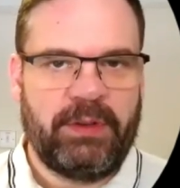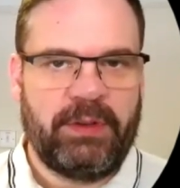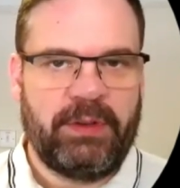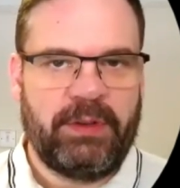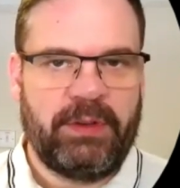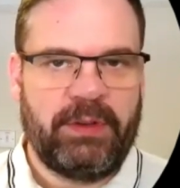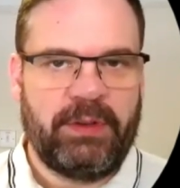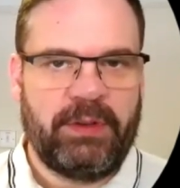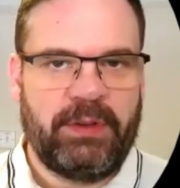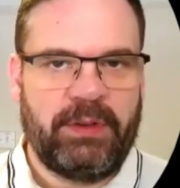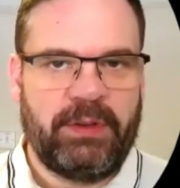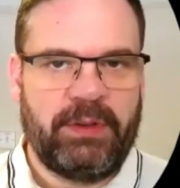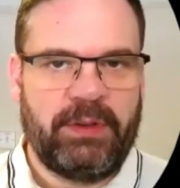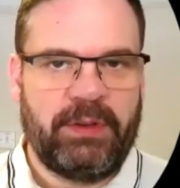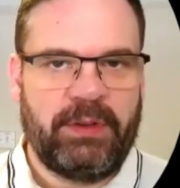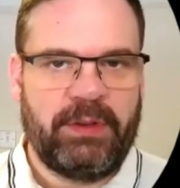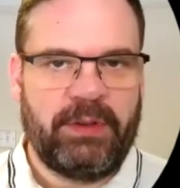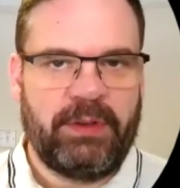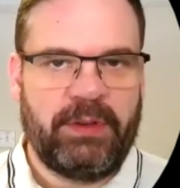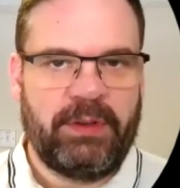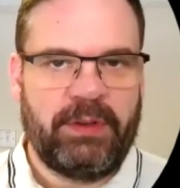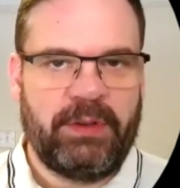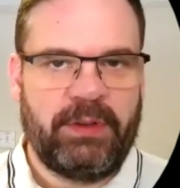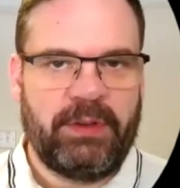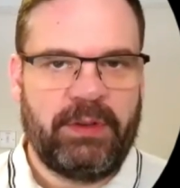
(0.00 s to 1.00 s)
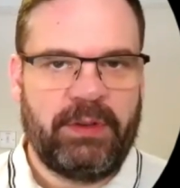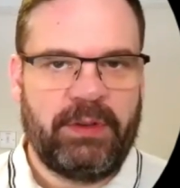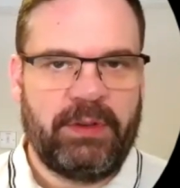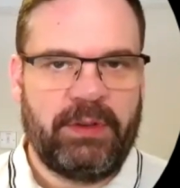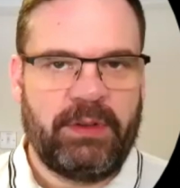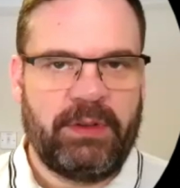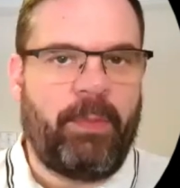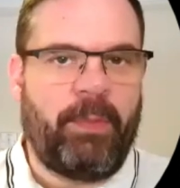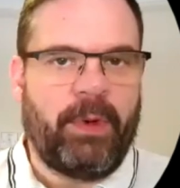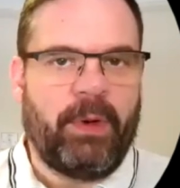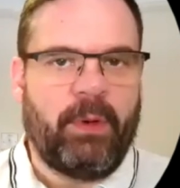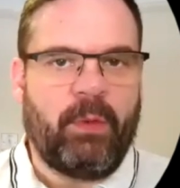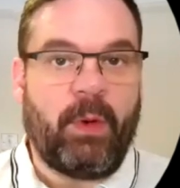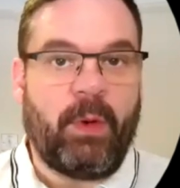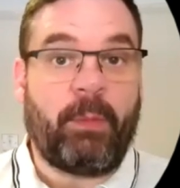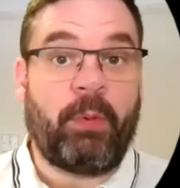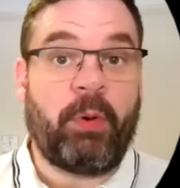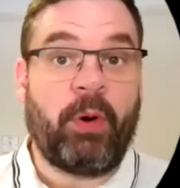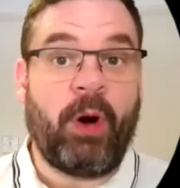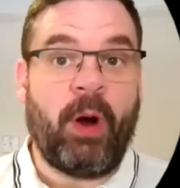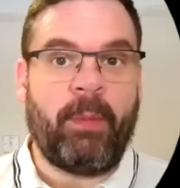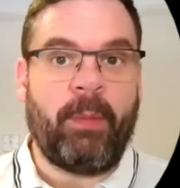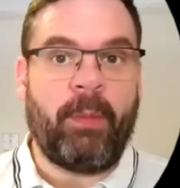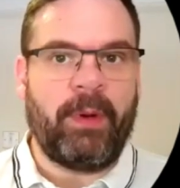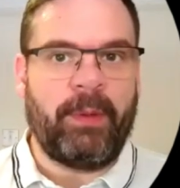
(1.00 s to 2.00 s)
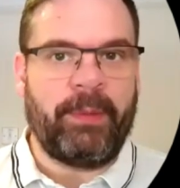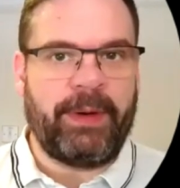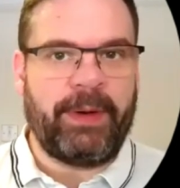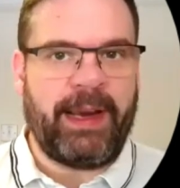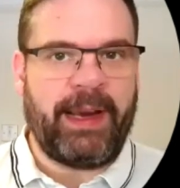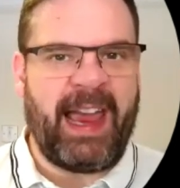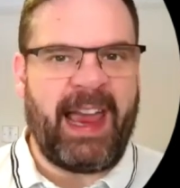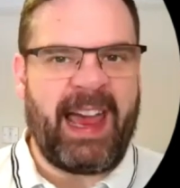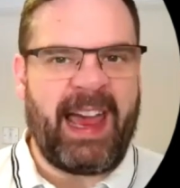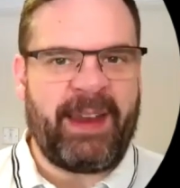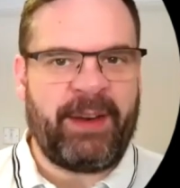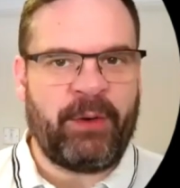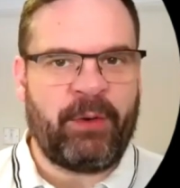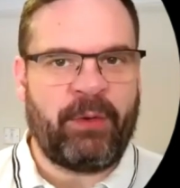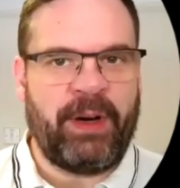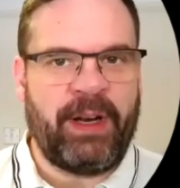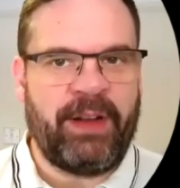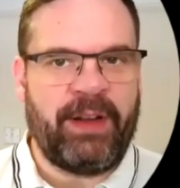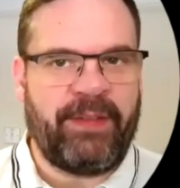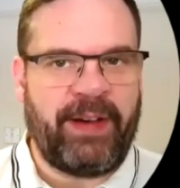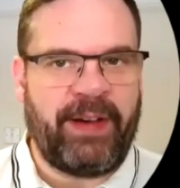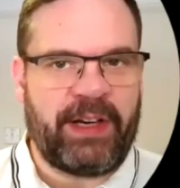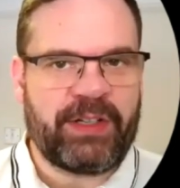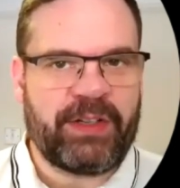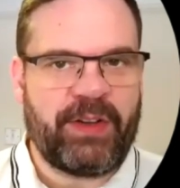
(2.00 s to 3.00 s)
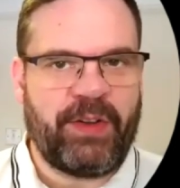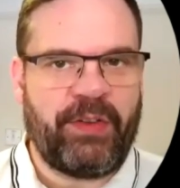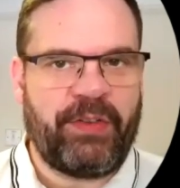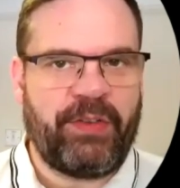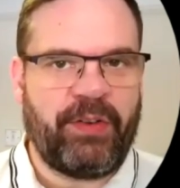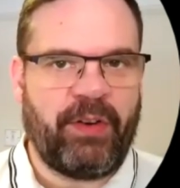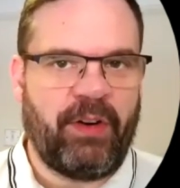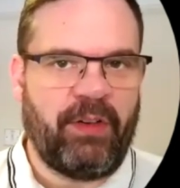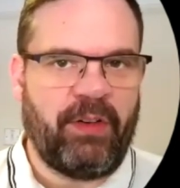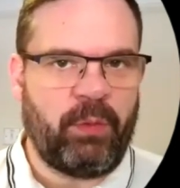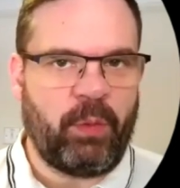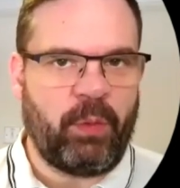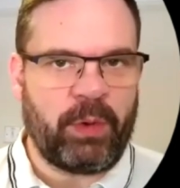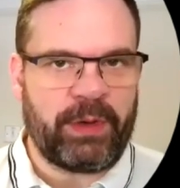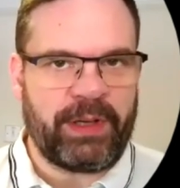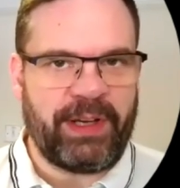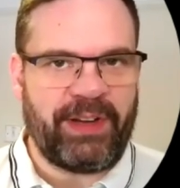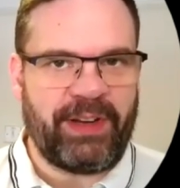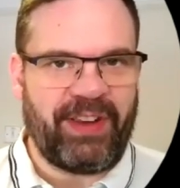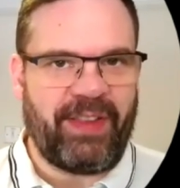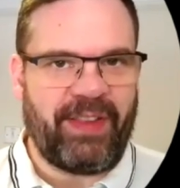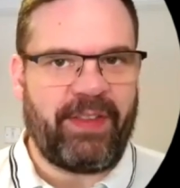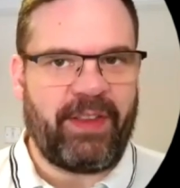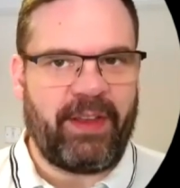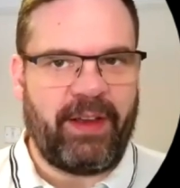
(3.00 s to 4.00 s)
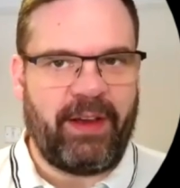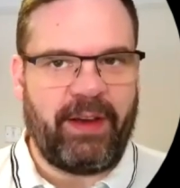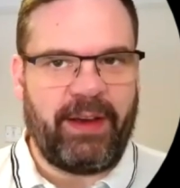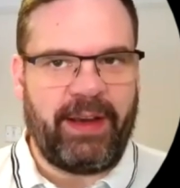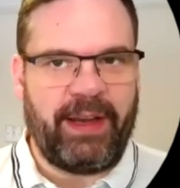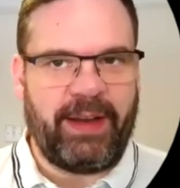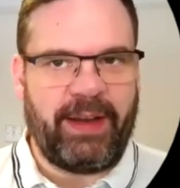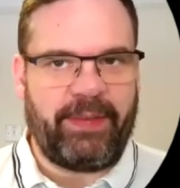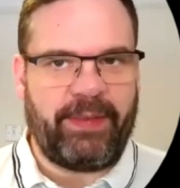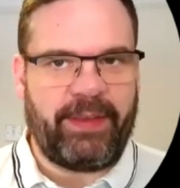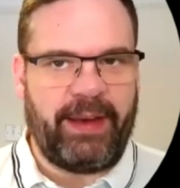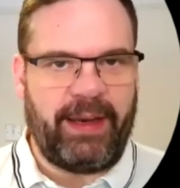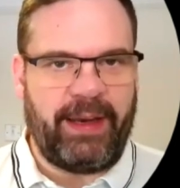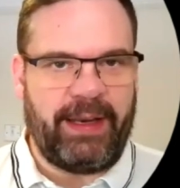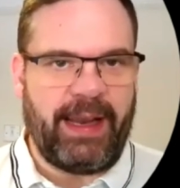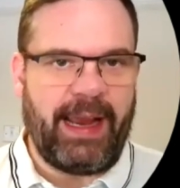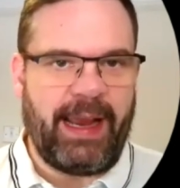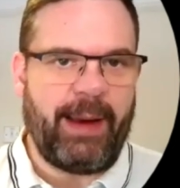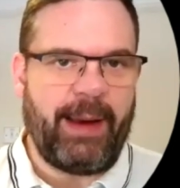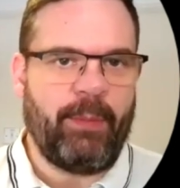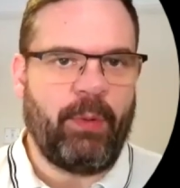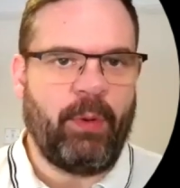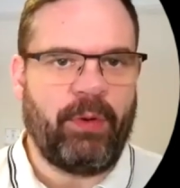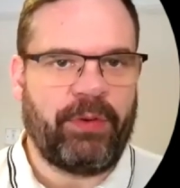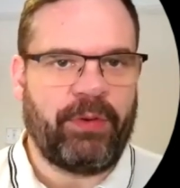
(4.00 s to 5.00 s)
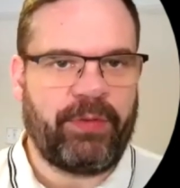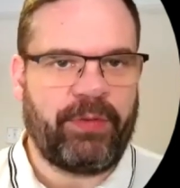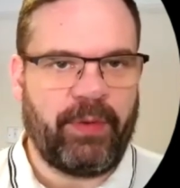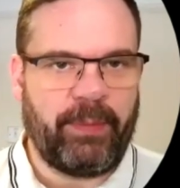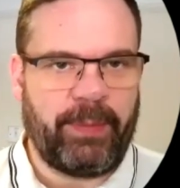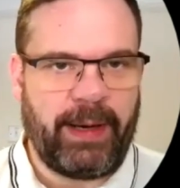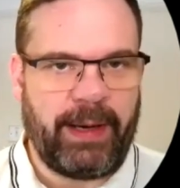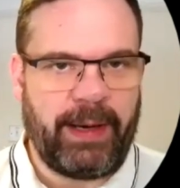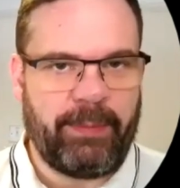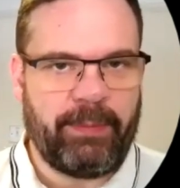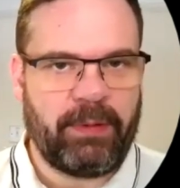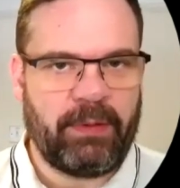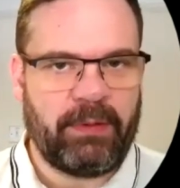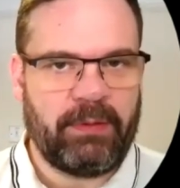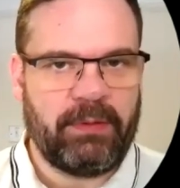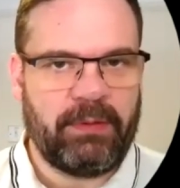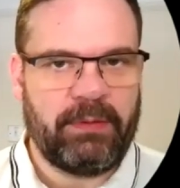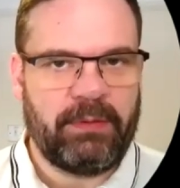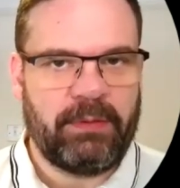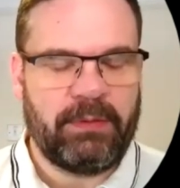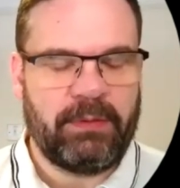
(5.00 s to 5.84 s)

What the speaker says: So what problem can your innovation solve? What is it that it enables for people?